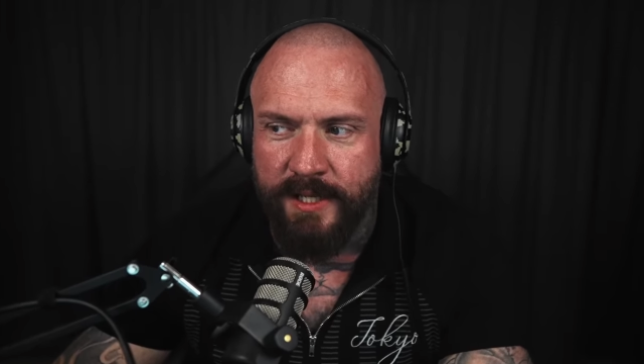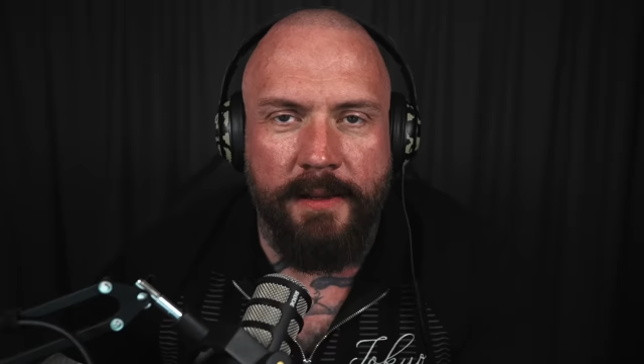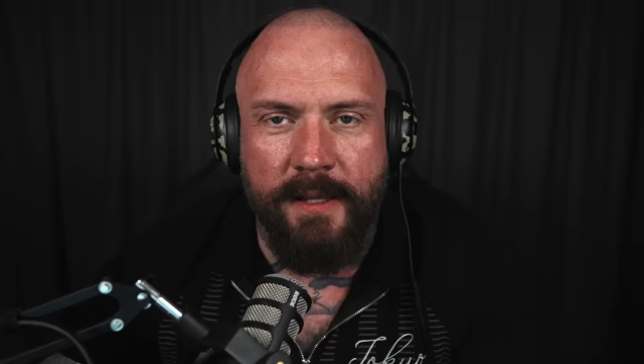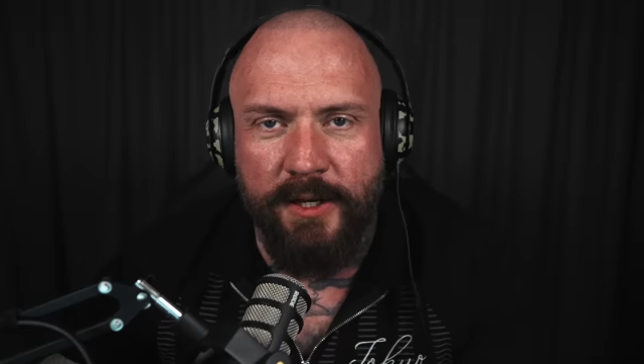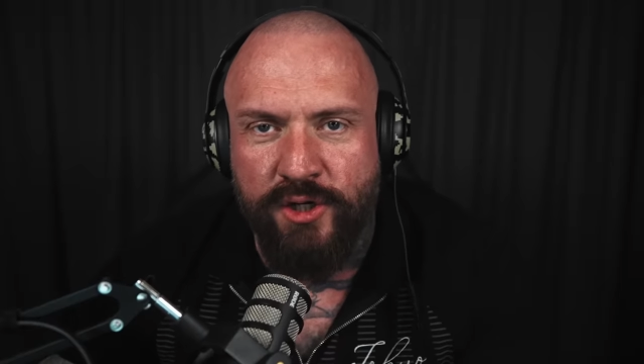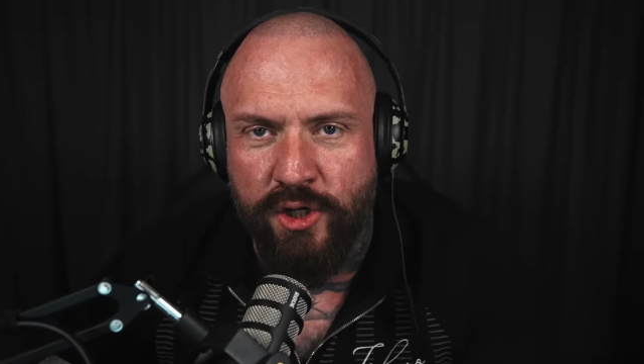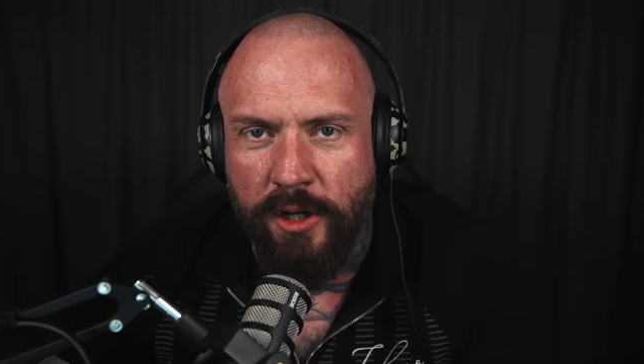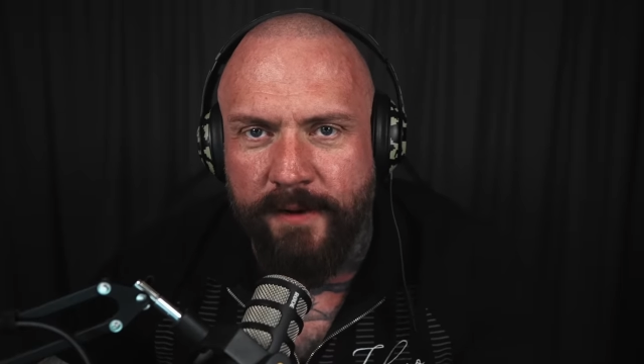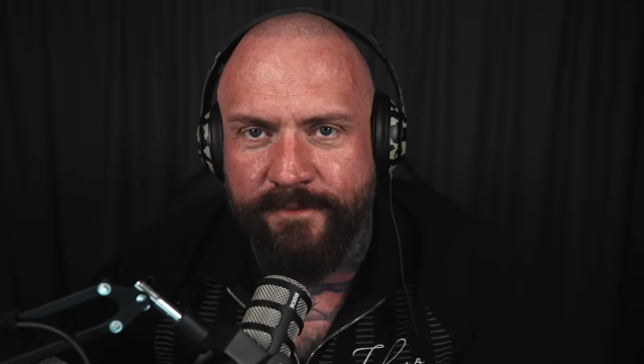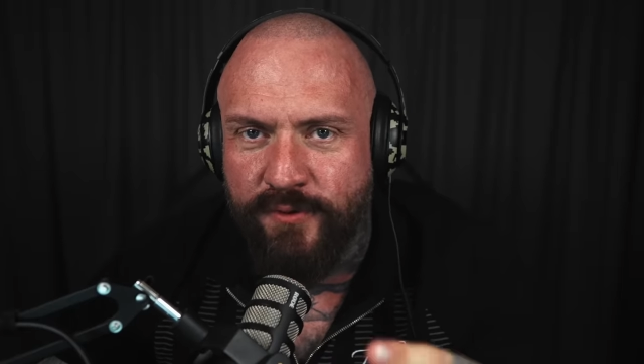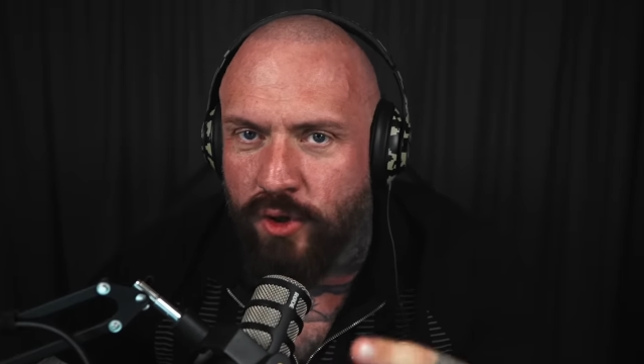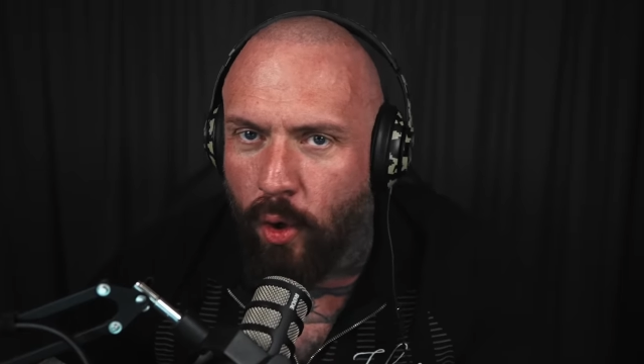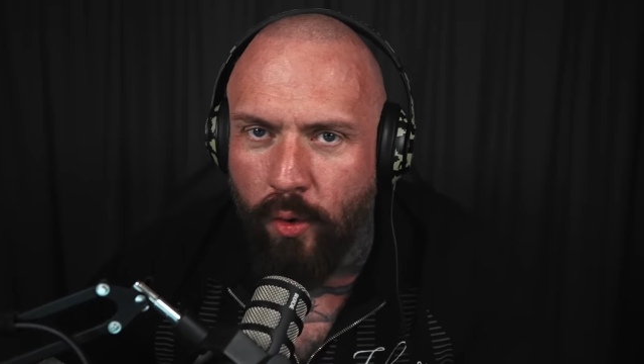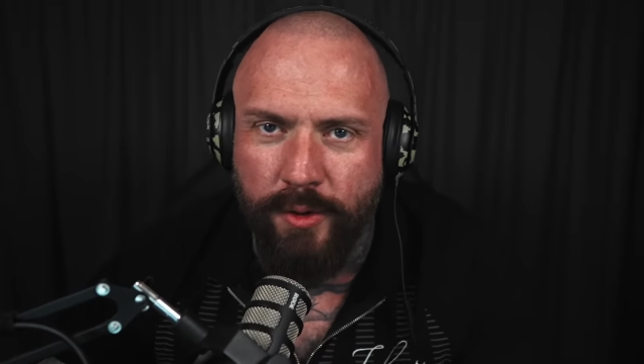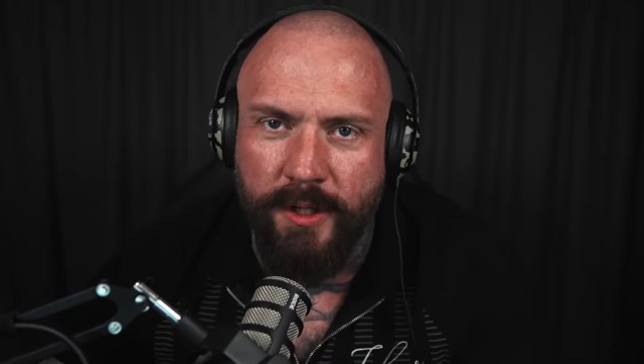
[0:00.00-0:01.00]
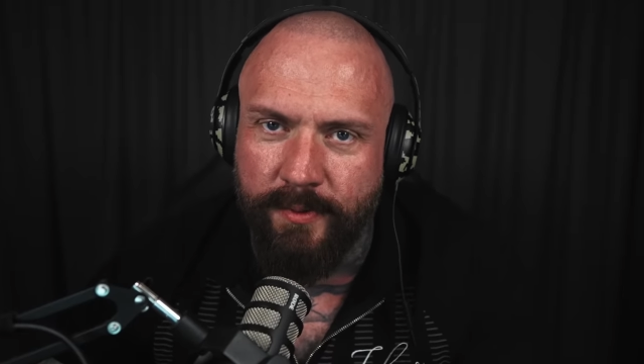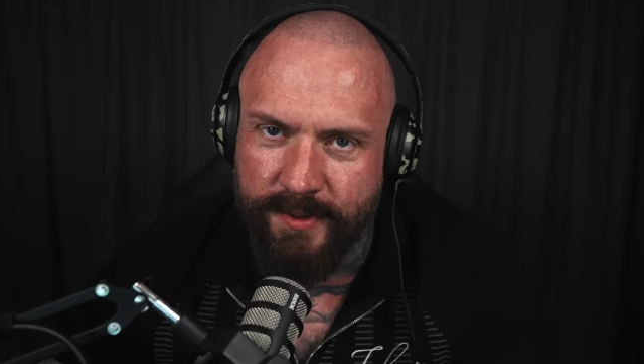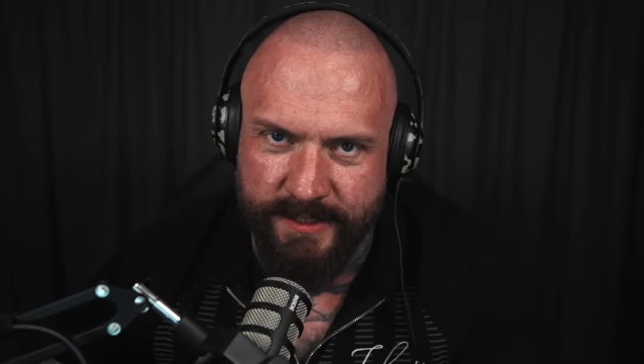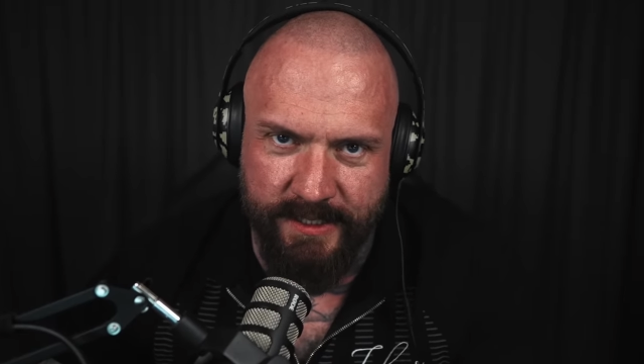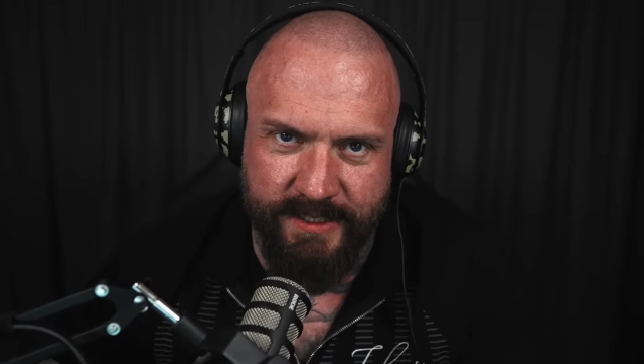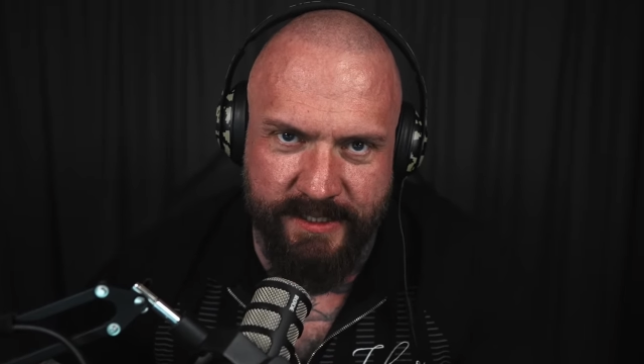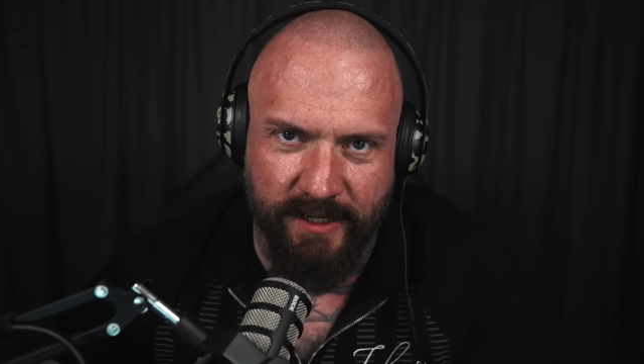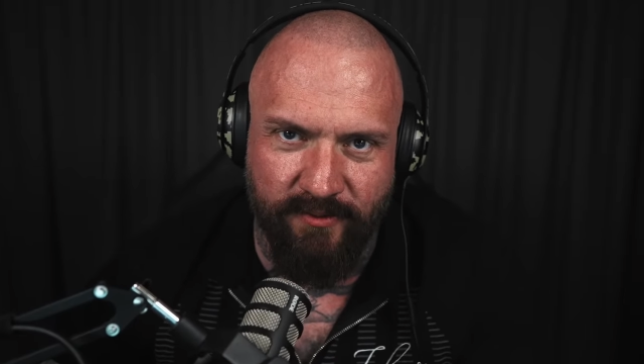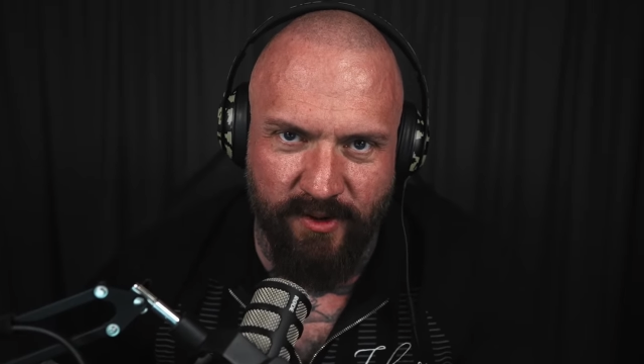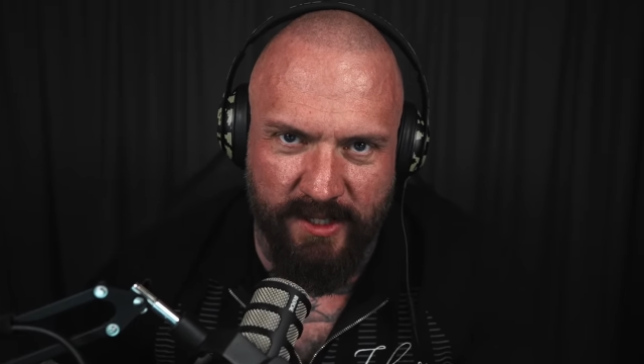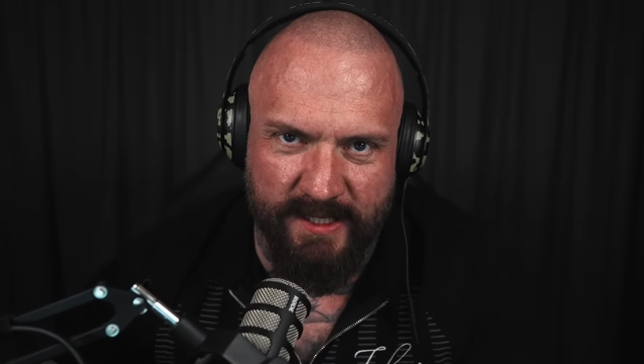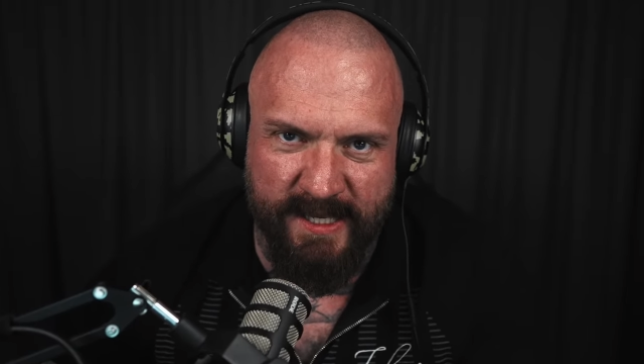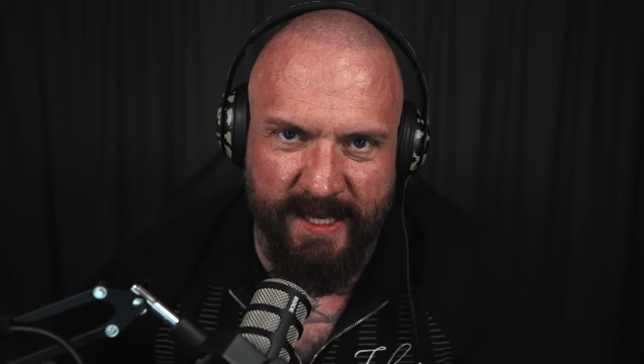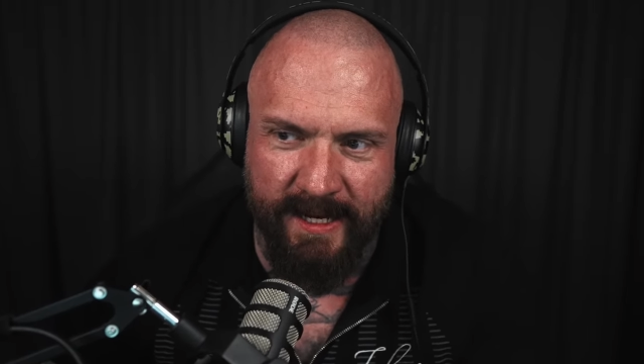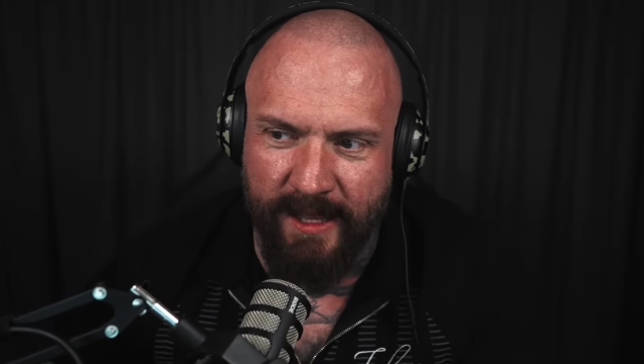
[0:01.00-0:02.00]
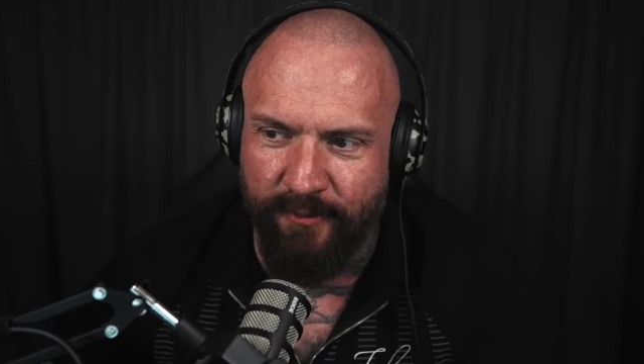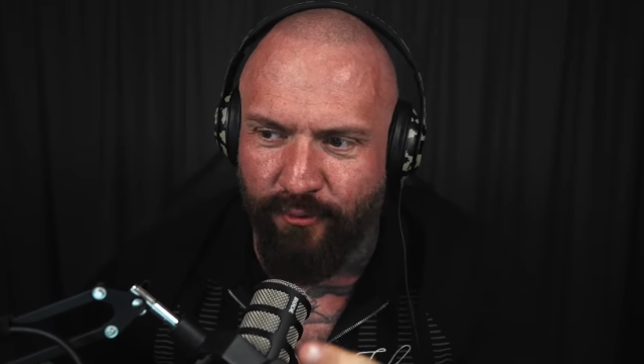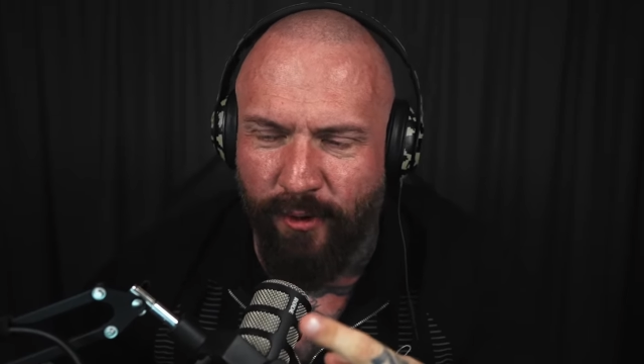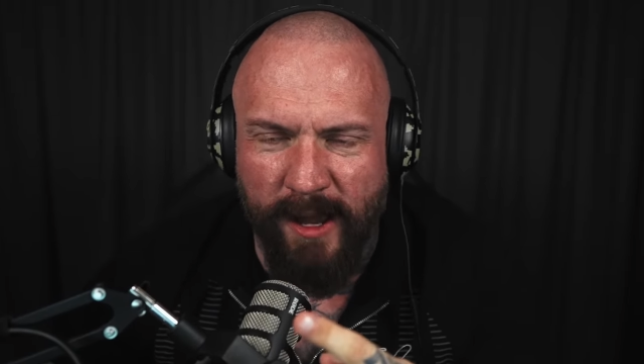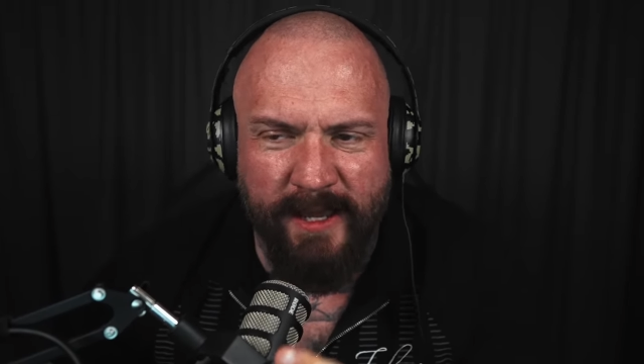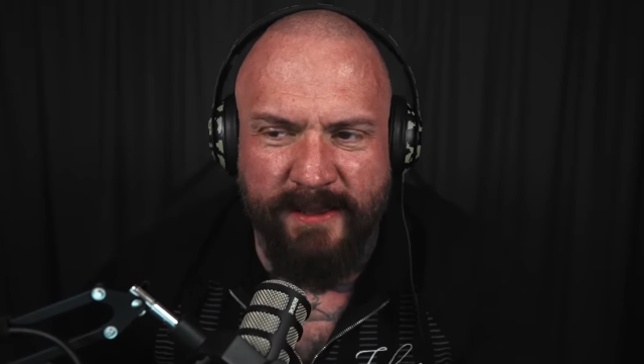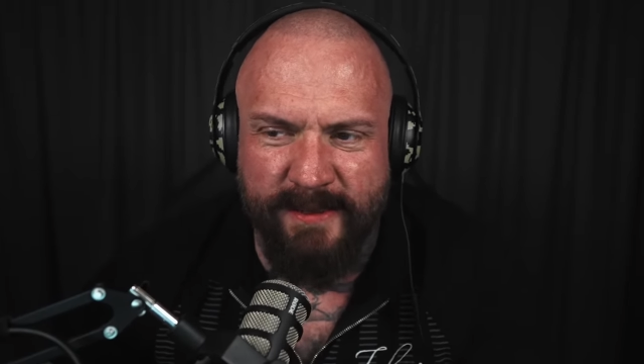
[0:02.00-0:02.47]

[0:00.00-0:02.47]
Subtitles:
They should have known he was a serial killer right